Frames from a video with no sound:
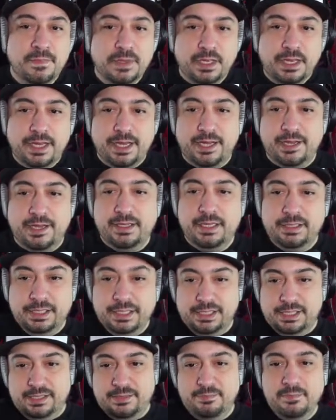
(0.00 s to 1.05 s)
at
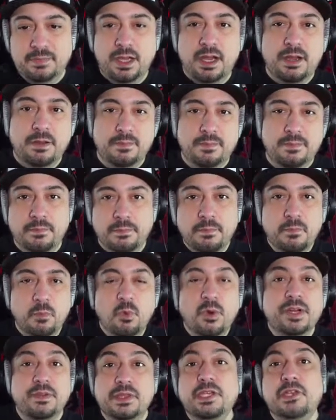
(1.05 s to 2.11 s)
least
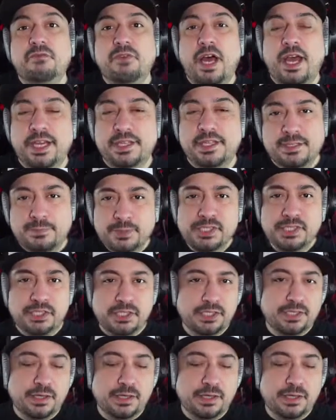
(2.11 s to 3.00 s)
one of the divines, the positions.